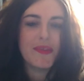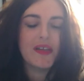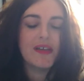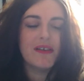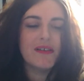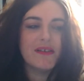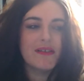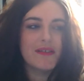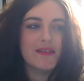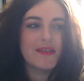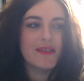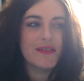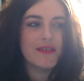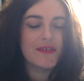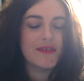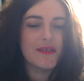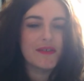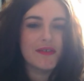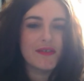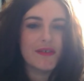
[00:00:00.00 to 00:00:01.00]

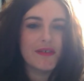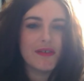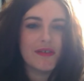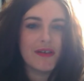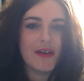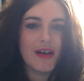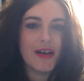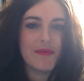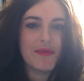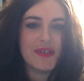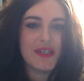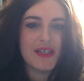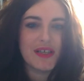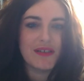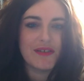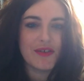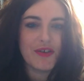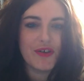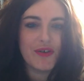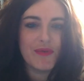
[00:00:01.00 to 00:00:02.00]
And I was
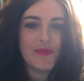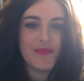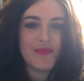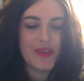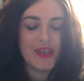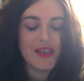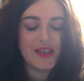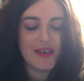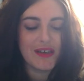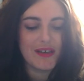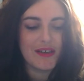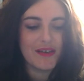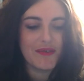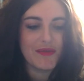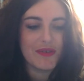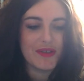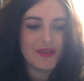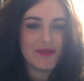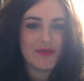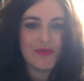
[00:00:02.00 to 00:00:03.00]
sent home thinking
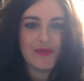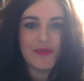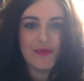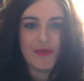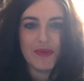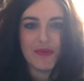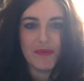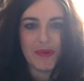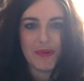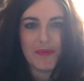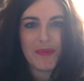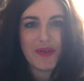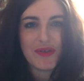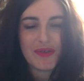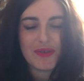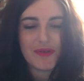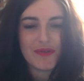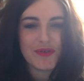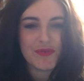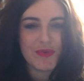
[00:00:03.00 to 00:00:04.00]
it was to do with my
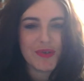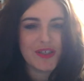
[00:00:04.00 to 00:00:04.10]
muscles,